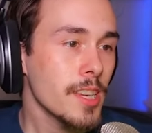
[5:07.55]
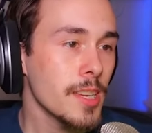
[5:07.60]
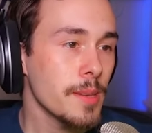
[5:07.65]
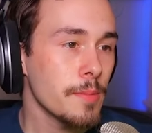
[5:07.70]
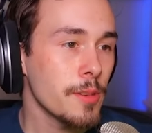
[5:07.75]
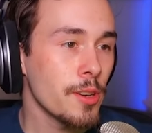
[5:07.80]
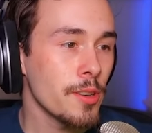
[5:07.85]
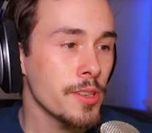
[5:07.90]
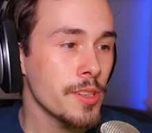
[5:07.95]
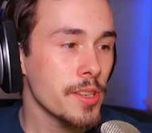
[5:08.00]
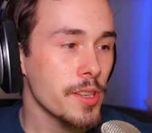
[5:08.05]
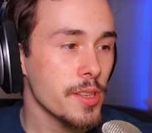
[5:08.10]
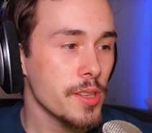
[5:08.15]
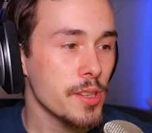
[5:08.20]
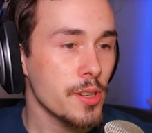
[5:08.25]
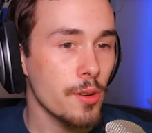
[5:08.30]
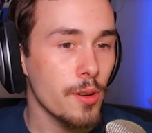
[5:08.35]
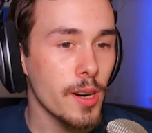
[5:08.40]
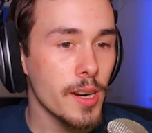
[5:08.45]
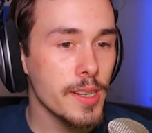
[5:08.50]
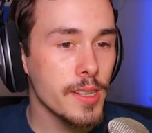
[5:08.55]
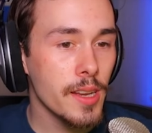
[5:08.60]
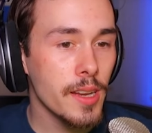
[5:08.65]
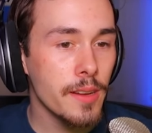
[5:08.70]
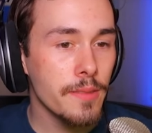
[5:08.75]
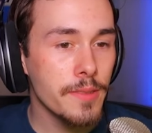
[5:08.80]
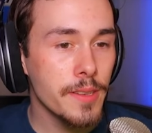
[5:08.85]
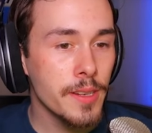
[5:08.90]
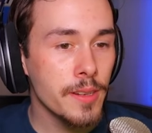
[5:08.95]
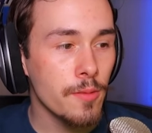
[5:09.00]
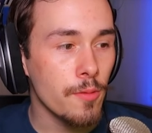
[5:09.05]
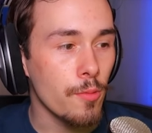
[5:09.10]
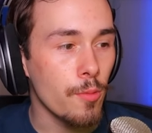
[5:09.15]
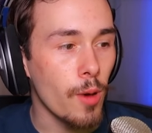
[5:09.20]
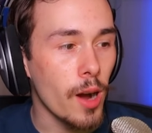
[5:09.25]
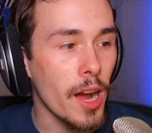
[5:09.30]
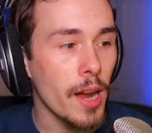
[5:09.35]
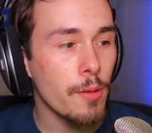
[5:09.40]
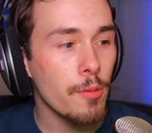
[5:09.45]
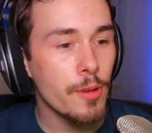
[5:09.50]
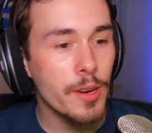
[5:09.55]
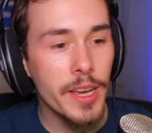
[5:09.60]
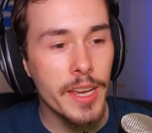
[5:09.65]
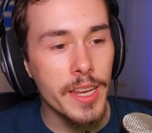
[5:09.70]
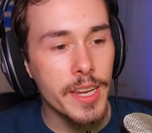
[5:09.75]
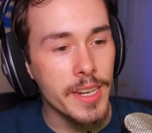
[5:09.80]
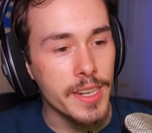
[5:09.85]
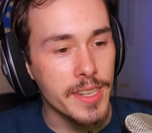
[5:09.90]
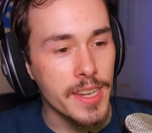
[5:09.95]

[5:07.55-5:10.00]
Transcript: keep going to the store as often. Why would I eat a